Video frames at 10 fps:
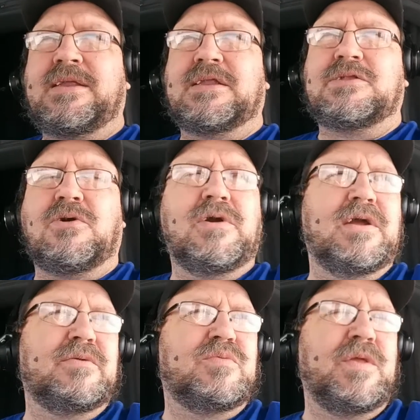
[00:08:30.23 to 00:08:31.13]
that's the
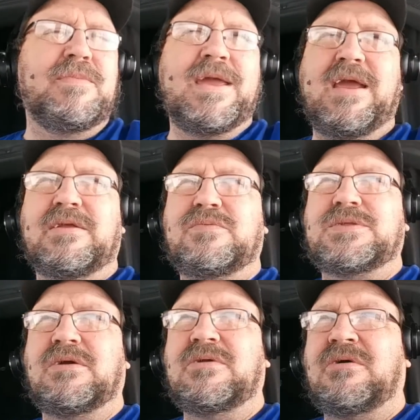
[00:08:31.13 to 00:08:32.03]
story with me.
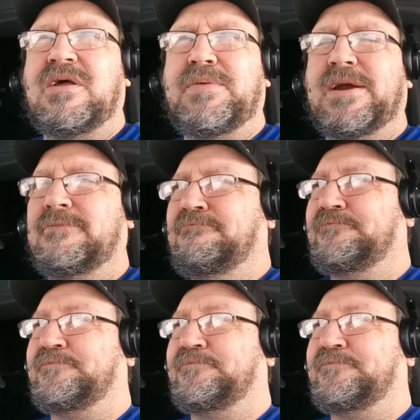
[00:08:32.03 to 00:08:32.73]
What's going on up here?